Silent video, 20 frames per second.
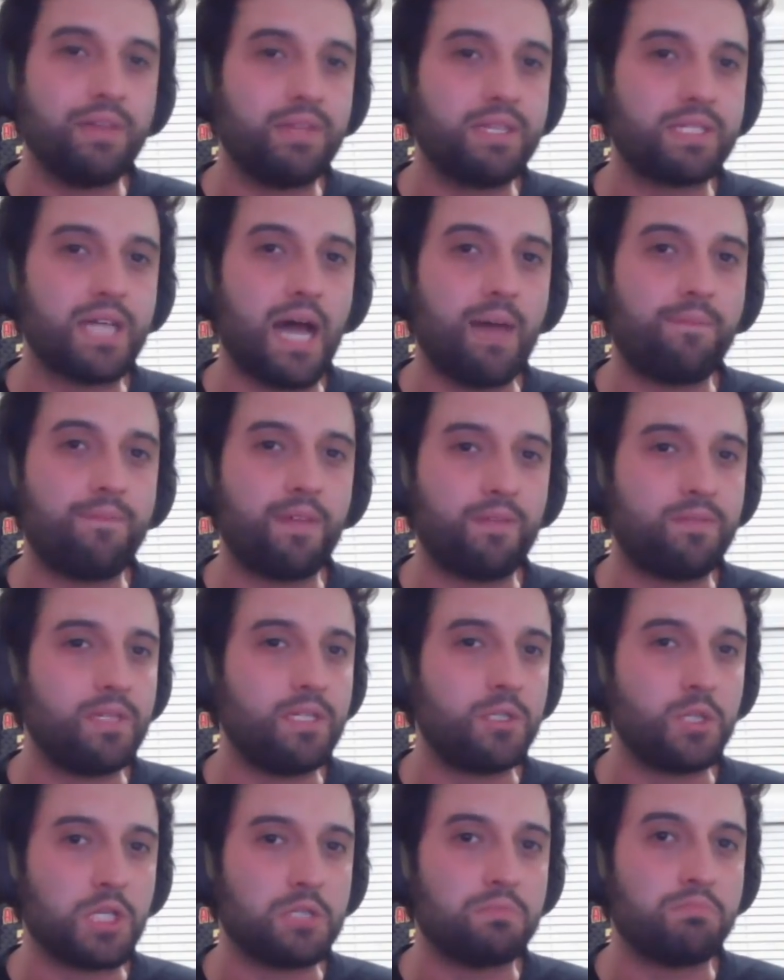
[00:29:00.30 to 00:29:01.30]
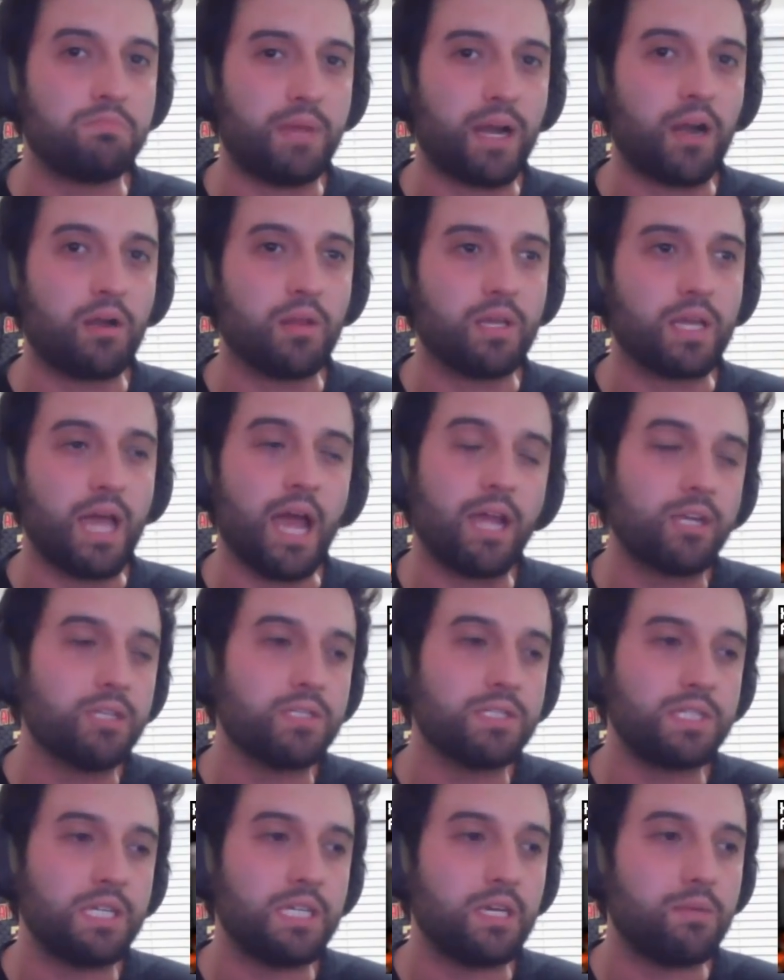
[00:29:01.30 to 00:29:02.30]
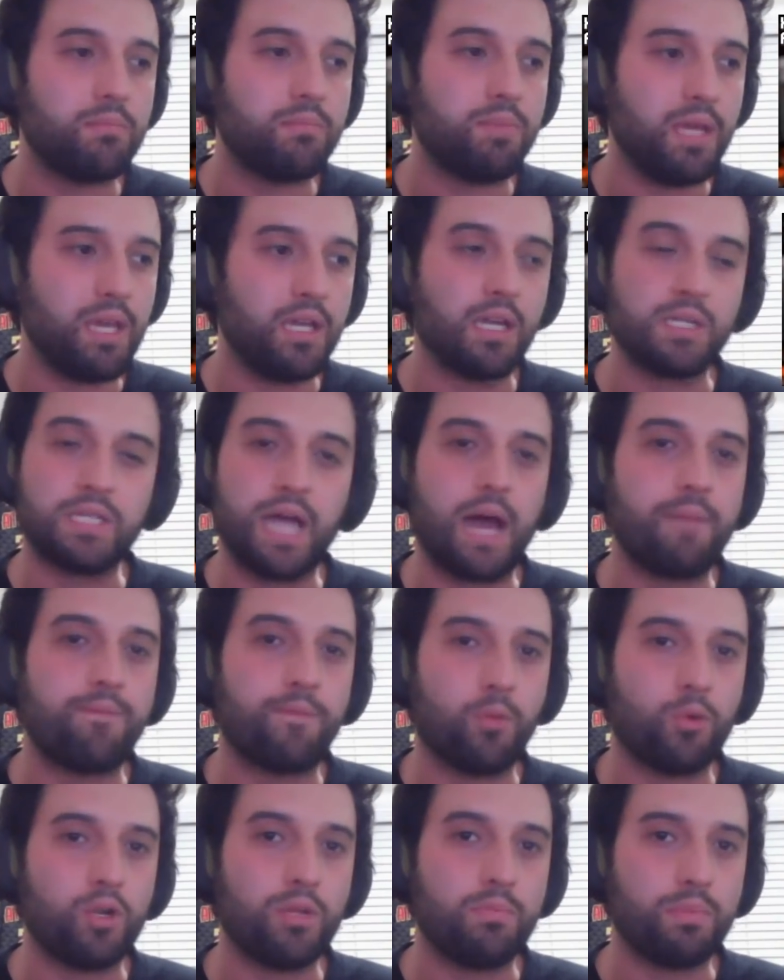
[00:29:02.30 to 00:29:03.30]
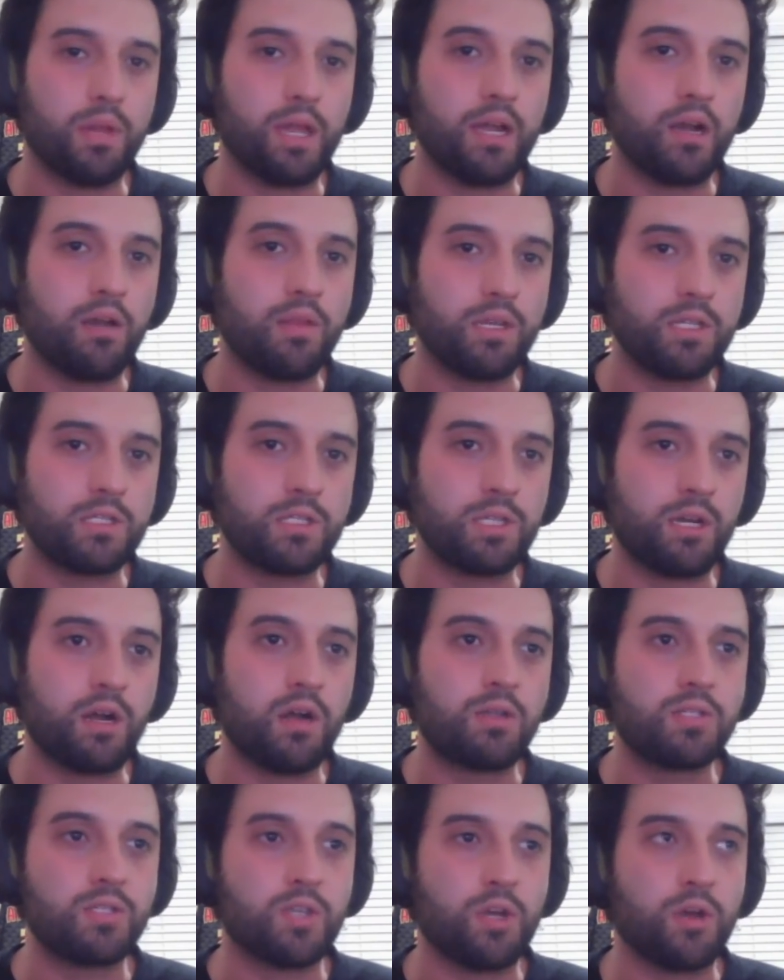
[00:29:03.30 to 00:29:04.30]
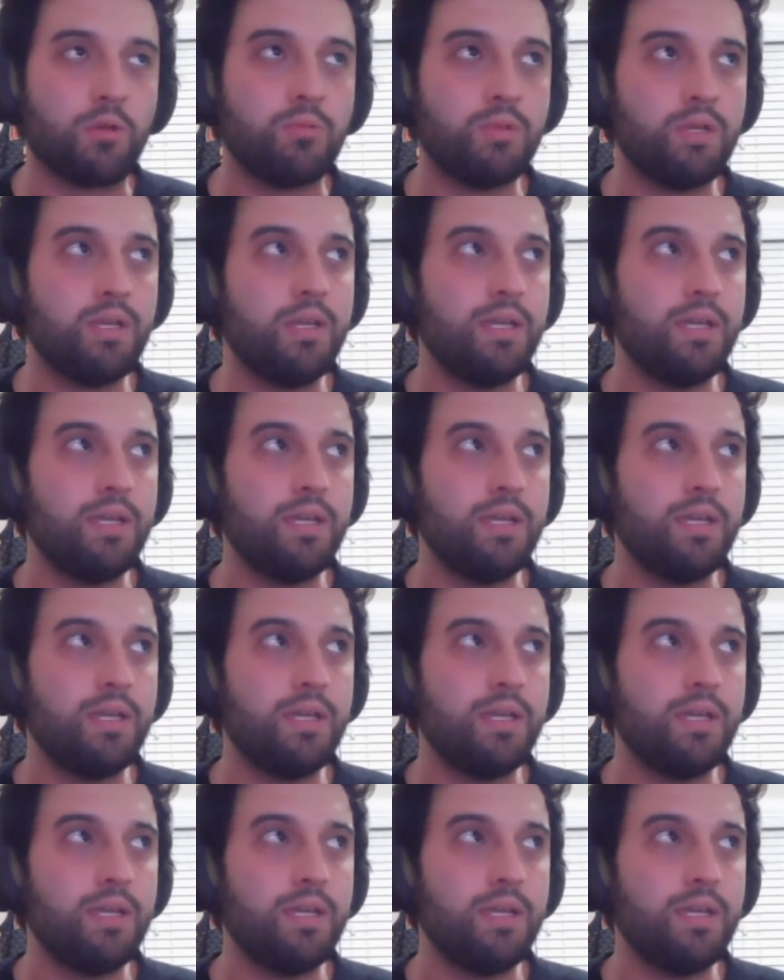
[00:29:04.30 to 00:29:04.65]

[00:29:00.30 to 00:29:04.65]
the top 50 just barely. I could see him being a top 40 player this year. So,